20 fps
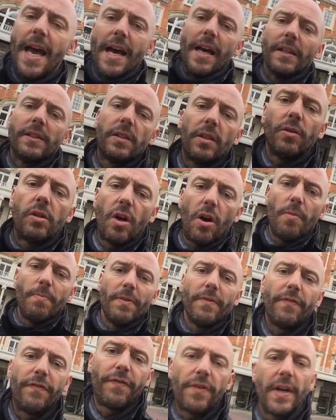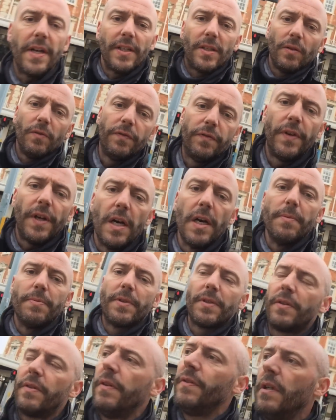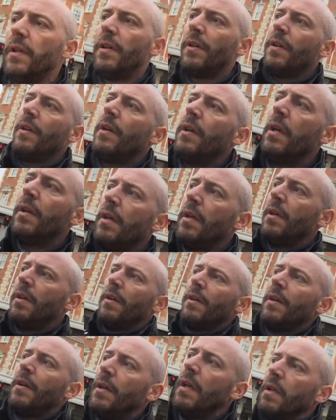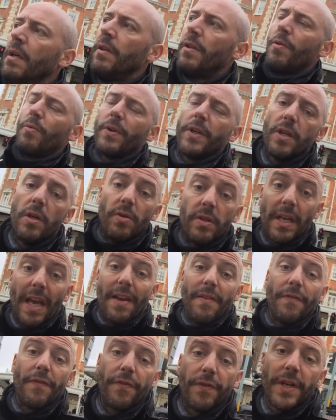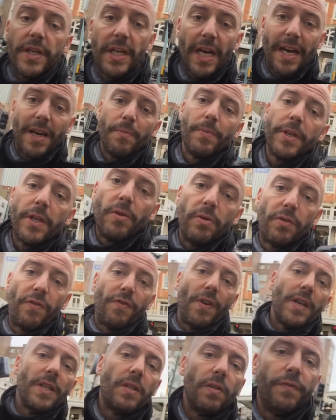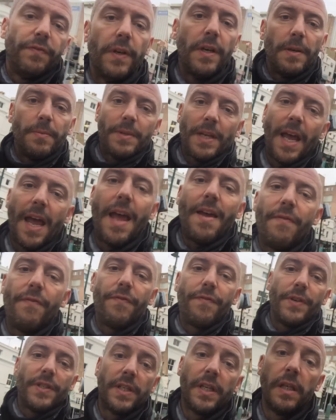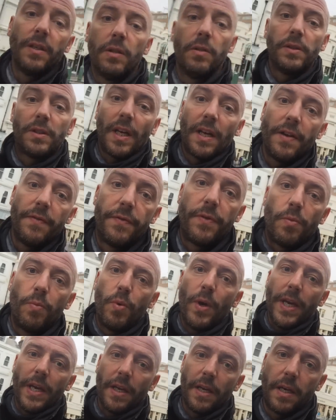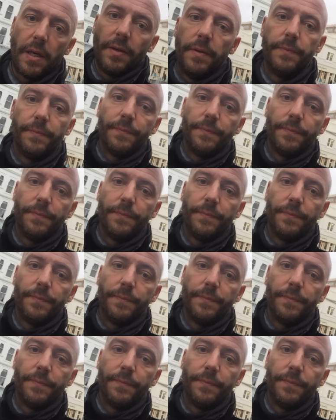So common phrasal verbs that we use every day, and we use phrasal verbs every single day of the week.